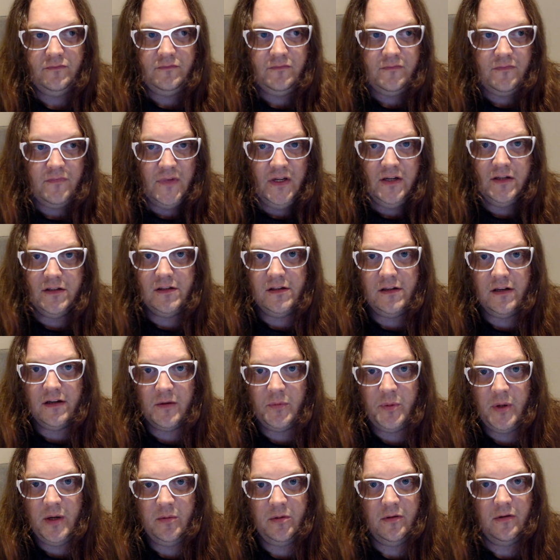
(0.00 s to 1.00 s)
because a lot of
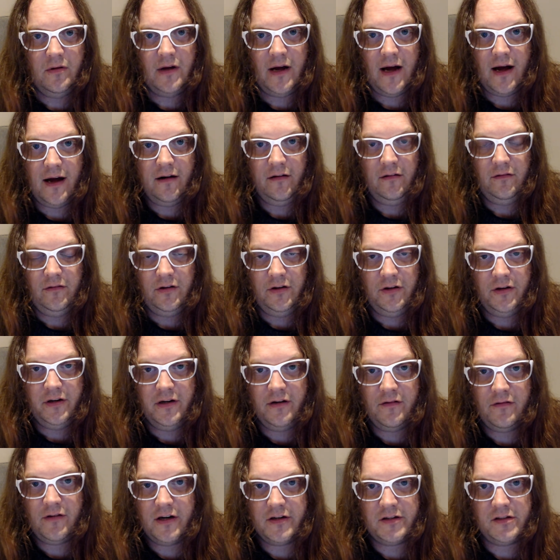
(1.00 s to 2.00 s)
people are
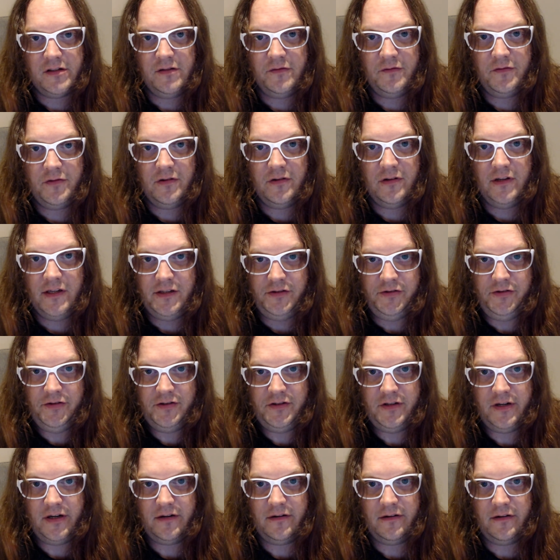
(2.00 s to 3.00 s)
learning Russian for
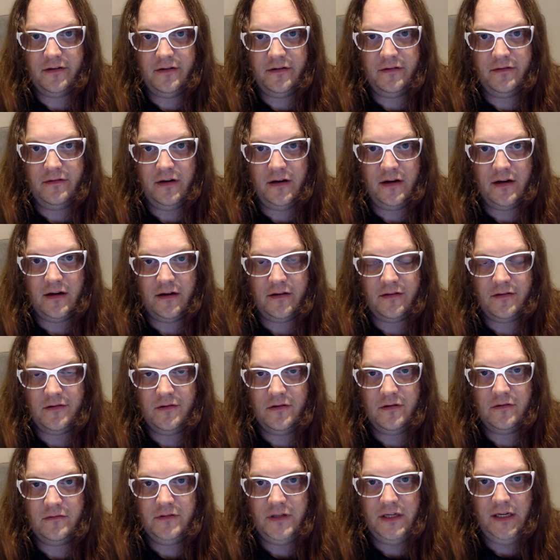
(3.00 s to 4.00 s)
literature, and I
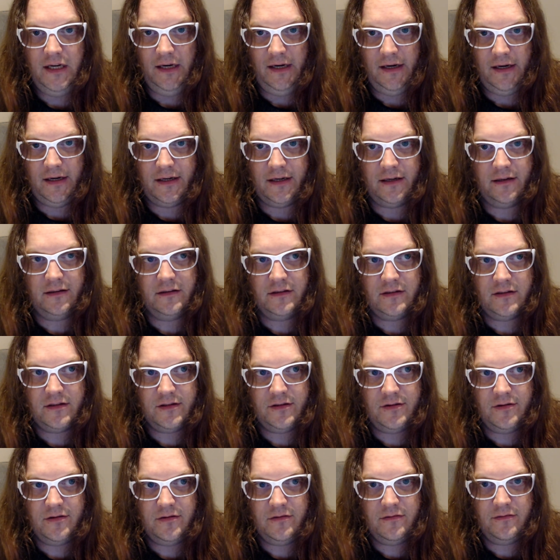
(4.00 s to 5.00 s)
thought, yeah, that's a
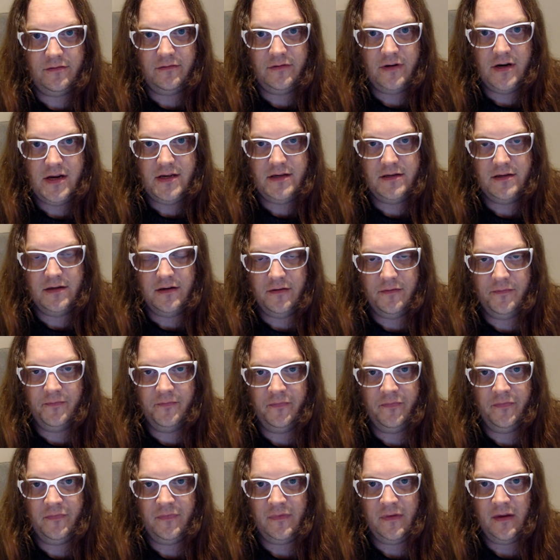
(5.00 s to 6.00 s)
good reason.
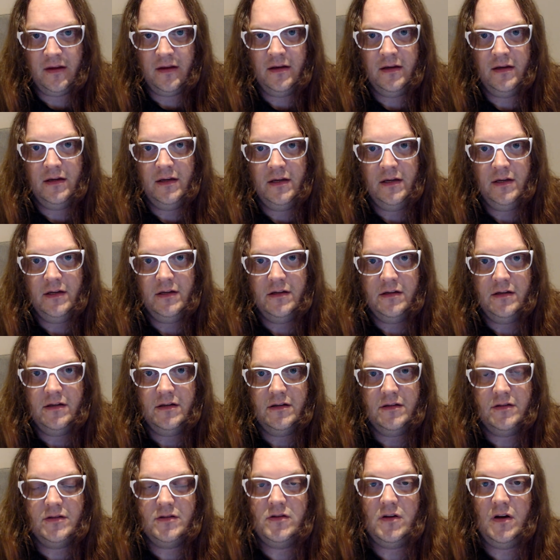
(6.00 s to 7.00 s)

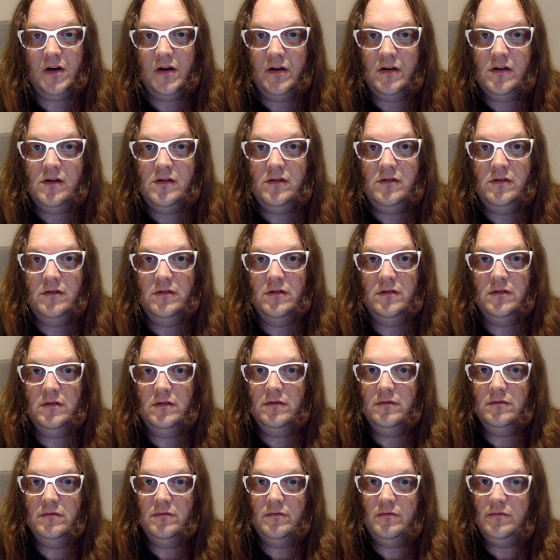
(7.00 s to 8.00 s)
So
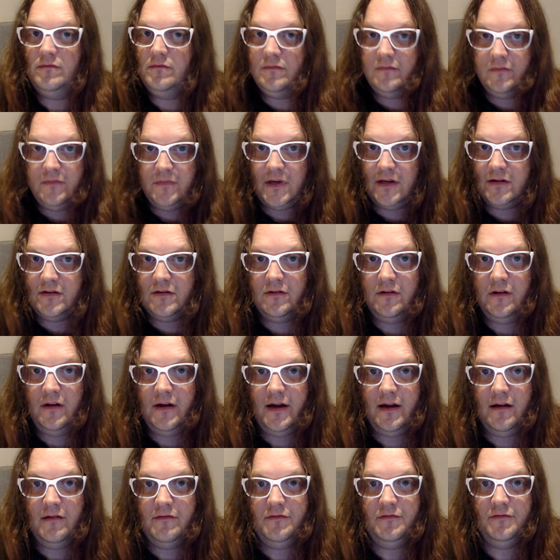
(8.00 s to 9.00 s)
that's all I
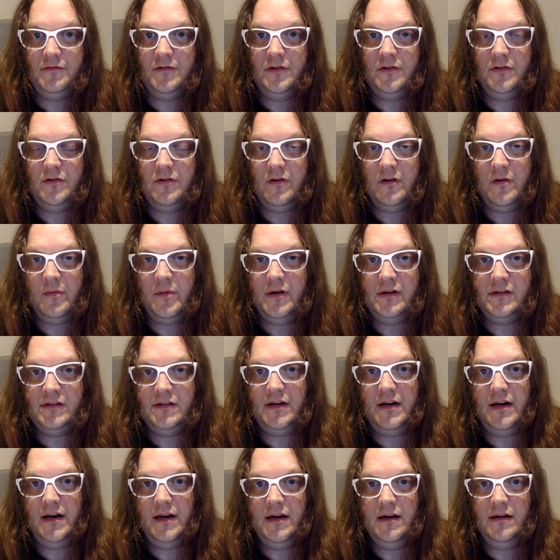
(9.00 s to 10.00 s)
have to talk about
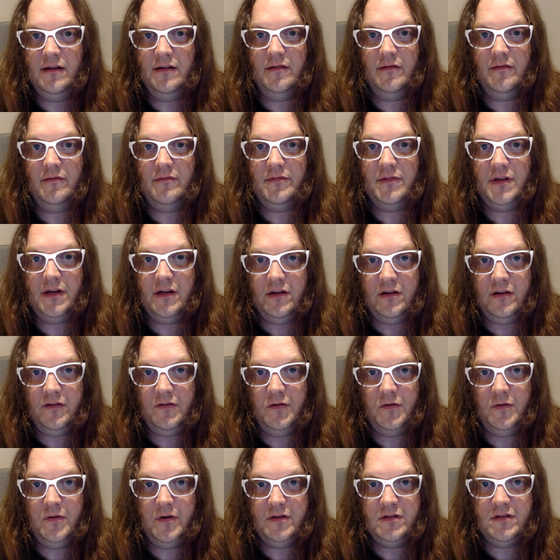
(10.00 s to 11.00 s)
today. Thank you
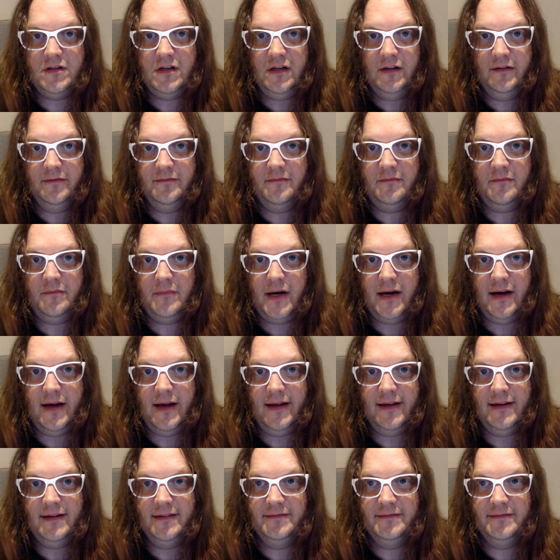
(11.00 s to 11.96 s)
for watching. Bye.